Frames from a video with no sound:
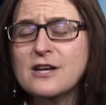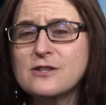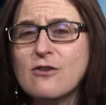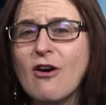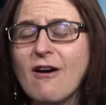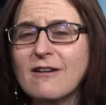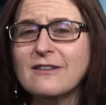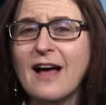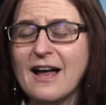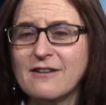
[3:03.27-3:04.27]
So there are a
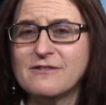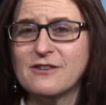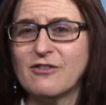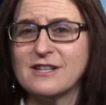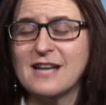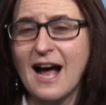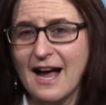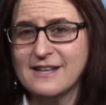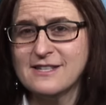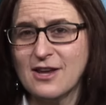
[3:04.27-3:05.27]
lot of different
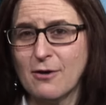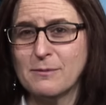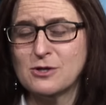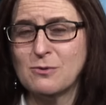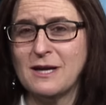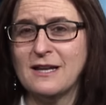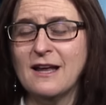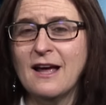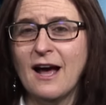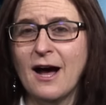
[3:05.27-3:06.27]
ties there between
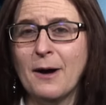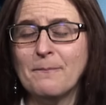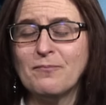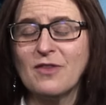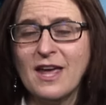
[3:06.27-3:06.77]
um,